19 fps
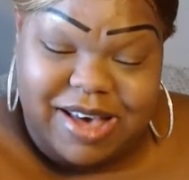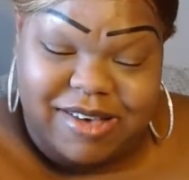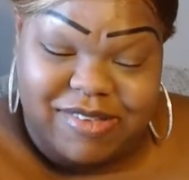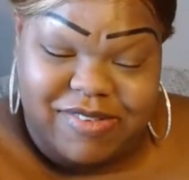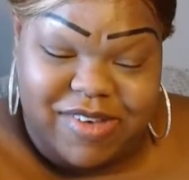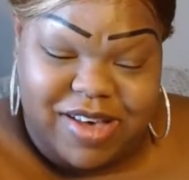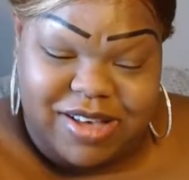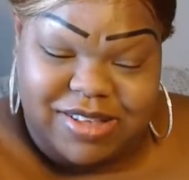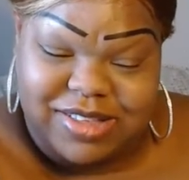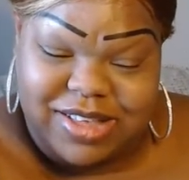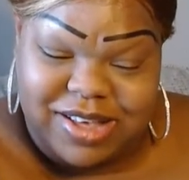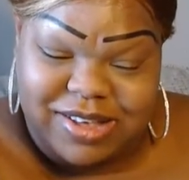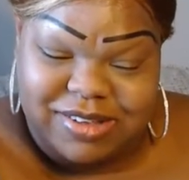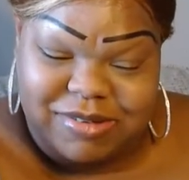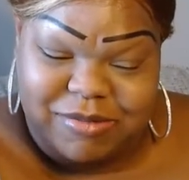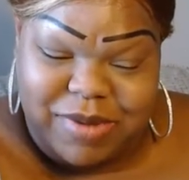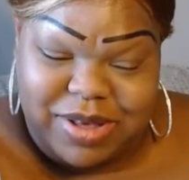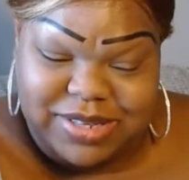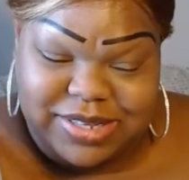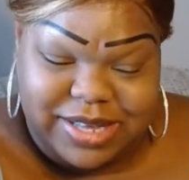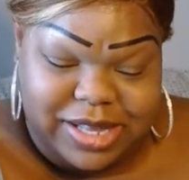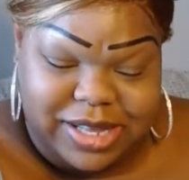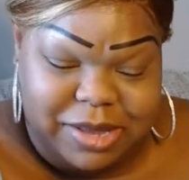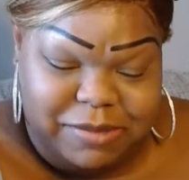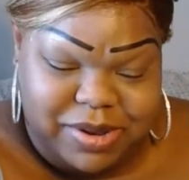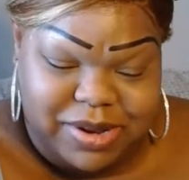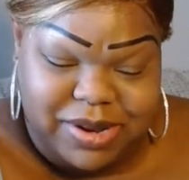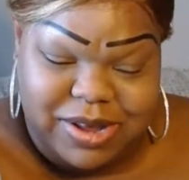I I said if I say
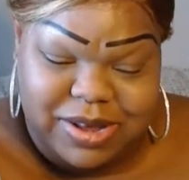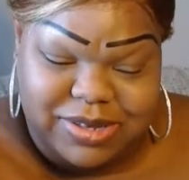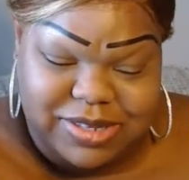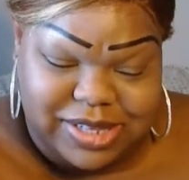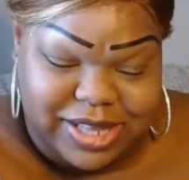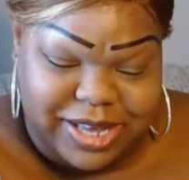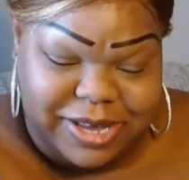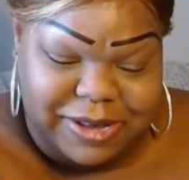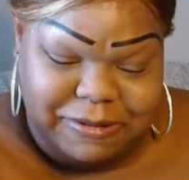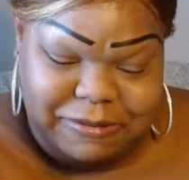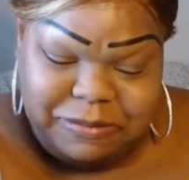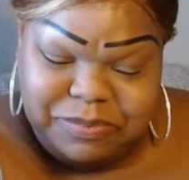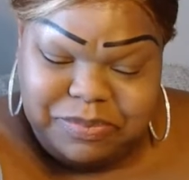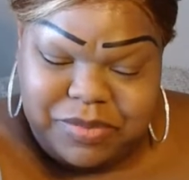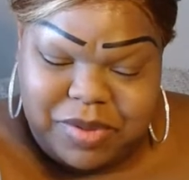keep your nose clean,